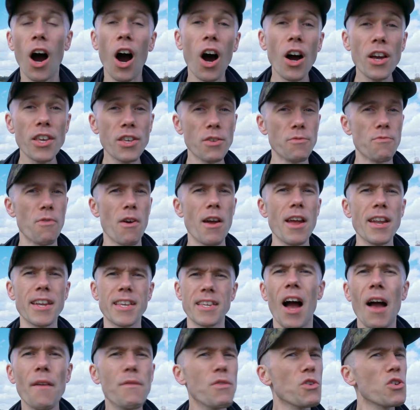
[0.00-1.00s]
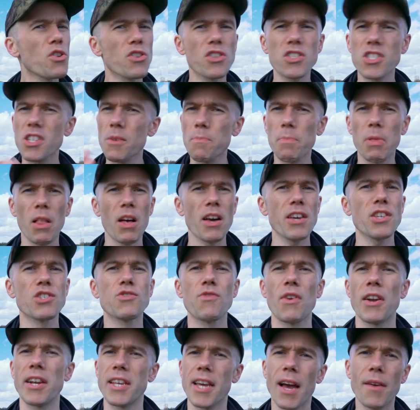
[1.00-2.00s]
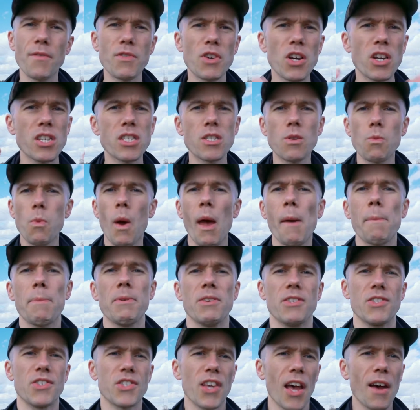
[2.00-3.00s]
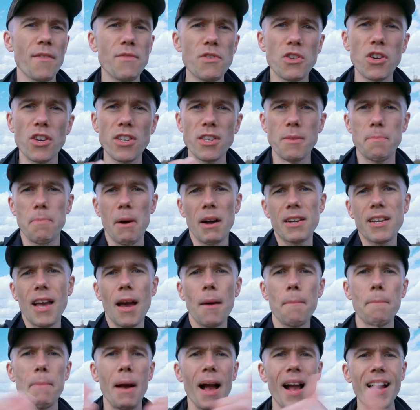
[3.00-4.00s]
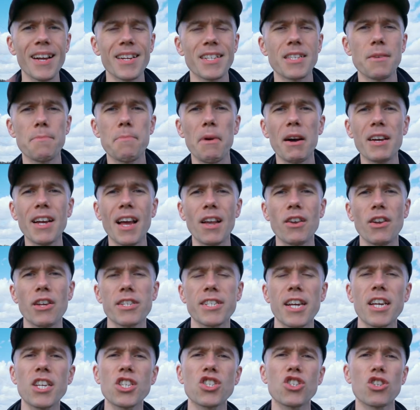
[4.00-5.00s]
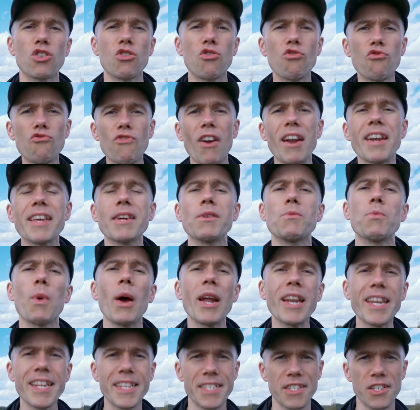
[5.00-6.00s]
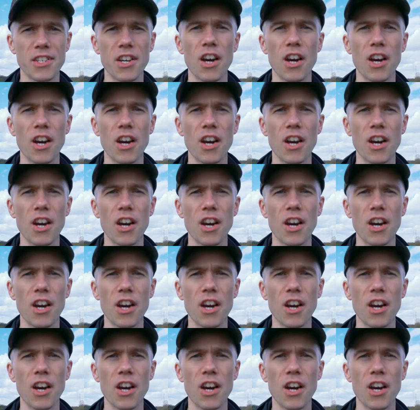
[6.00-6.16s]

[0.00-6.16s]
Are you ready? Have you got your supplies ready? Have you got your weapons? Have you got your bug out bag and your bug out location all ready and waiting to